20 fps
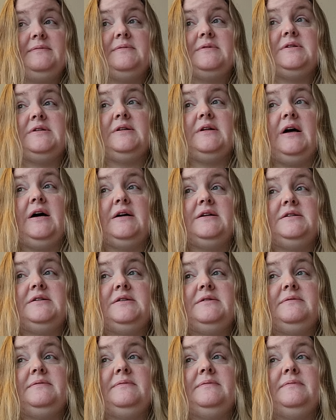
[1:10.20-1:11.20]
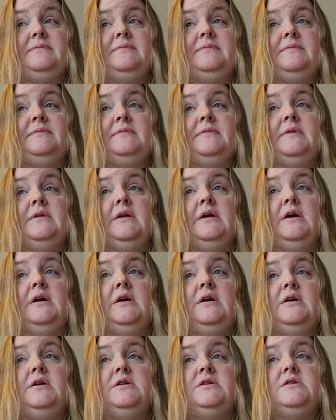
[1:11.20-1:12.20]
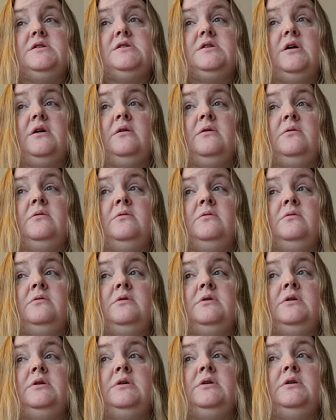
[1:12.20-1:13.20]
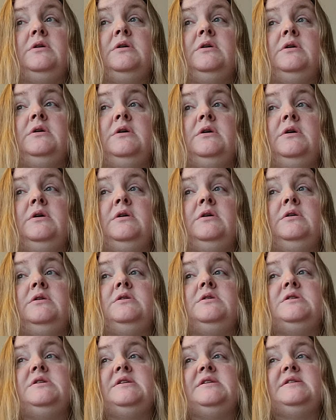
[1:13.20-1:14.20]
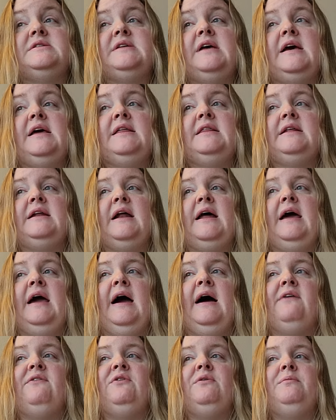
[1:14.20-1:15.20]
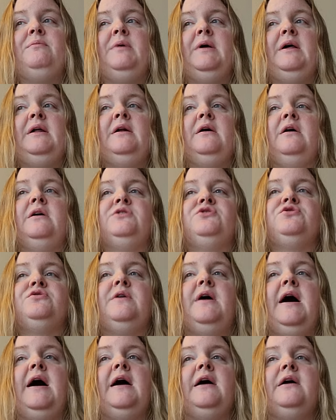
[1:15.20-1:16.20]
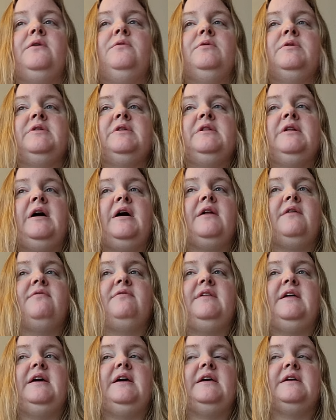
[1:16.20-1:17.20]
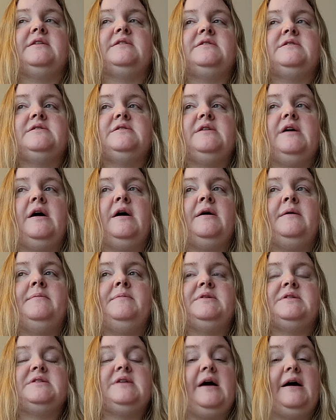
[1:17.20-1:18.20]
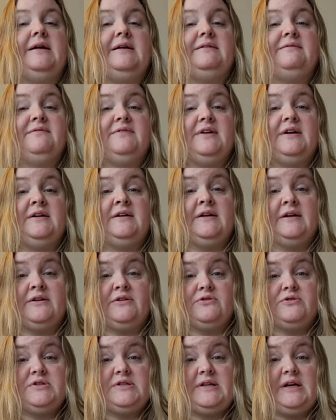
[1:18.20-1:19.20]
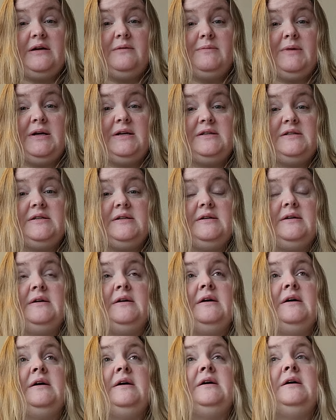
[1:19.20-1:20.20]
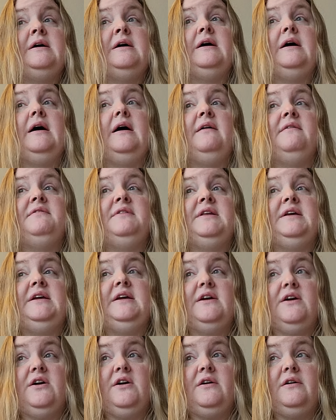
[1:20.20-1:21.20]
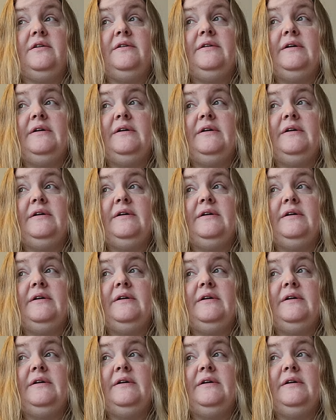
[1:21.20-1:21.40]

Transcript: It's a lot. So to say that I haven't been on track with a lot of things um, is kind of an understatement of the year.